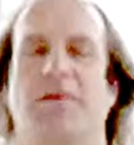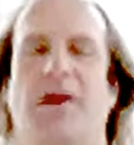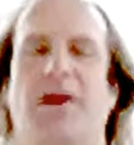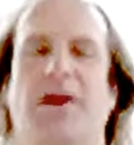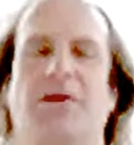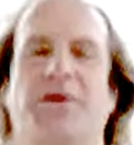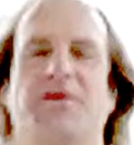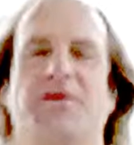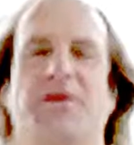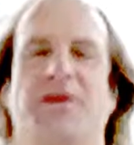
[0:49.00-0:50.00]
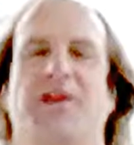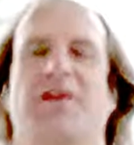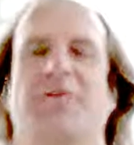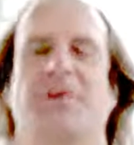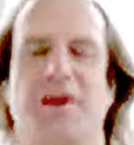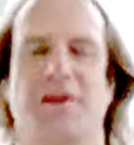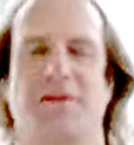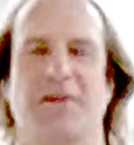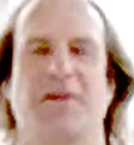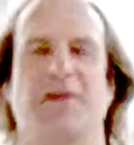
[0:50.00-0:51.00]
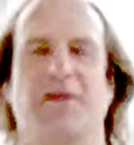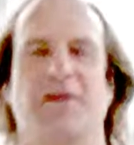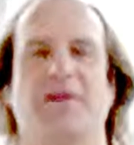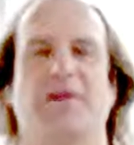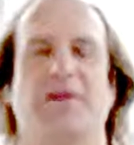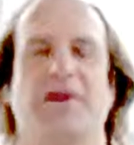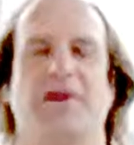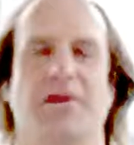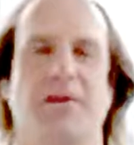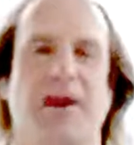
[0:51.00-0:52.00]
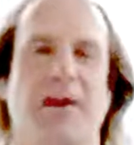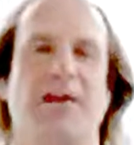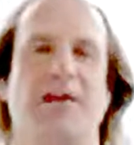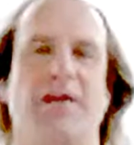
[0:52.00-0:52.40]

while others who don't have that limitation go ahead and do it.